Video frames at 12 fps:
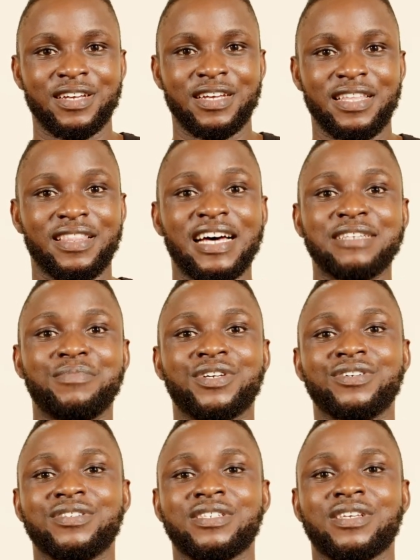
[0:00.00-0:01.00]
and that's
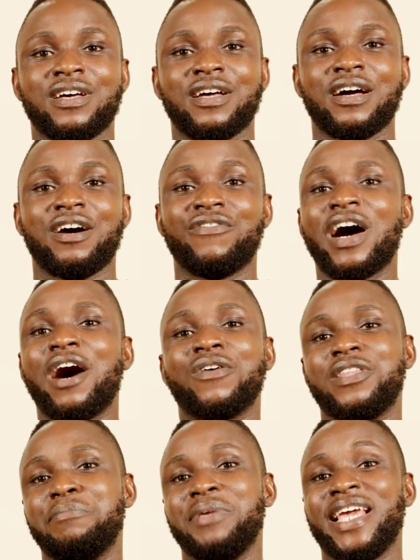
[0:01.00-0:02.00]
because of how
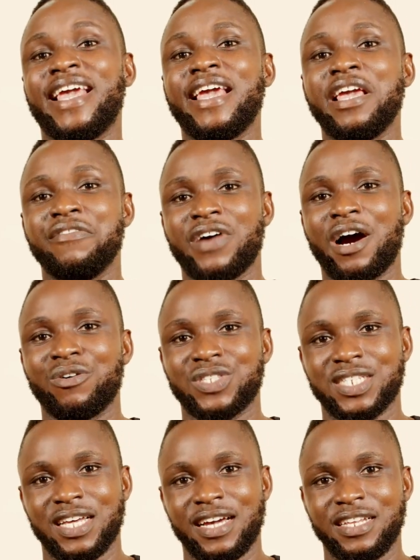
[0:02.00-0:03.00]
they behave
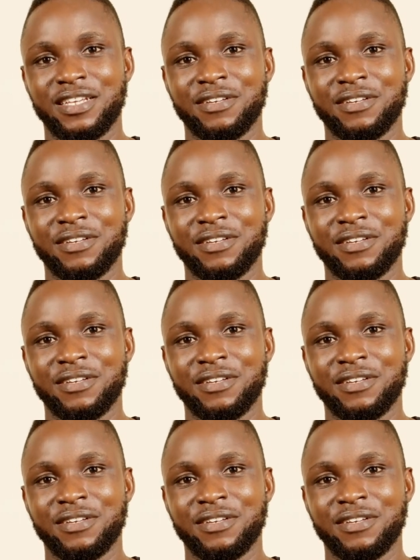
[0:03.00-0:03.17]
outside